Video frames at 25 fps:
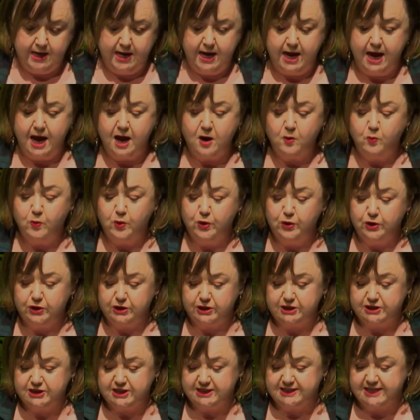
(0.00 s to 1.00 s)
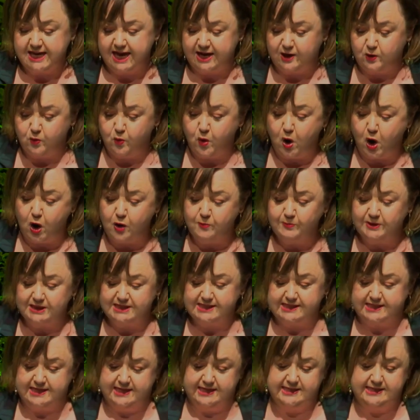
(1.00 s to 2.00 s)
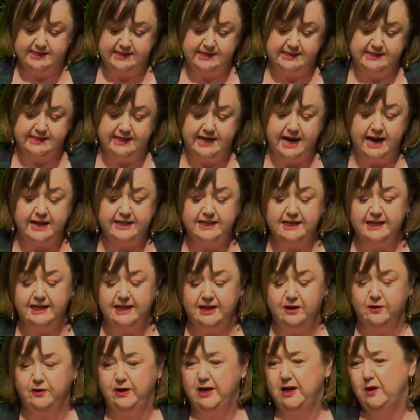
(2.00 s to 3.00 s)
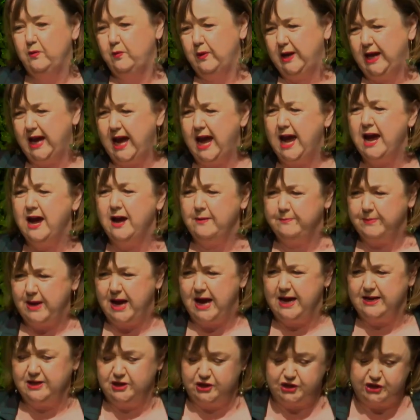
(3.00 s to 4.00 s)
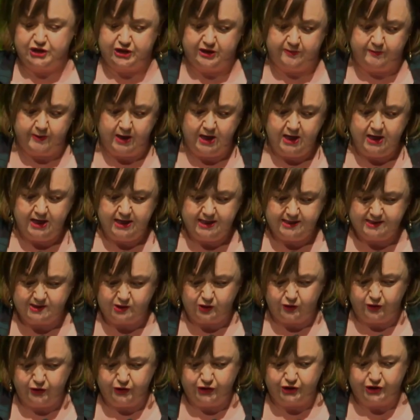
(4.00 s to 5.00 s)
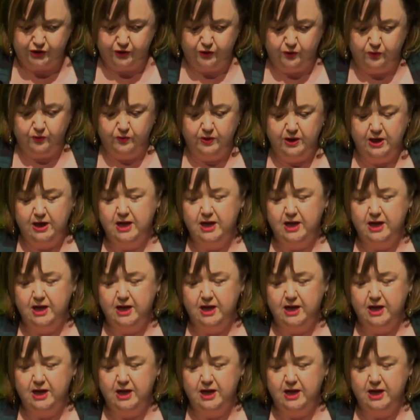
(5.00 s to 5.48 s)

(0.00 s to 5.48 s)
Our work to tackle homelessness is another area where our partnership is crucial.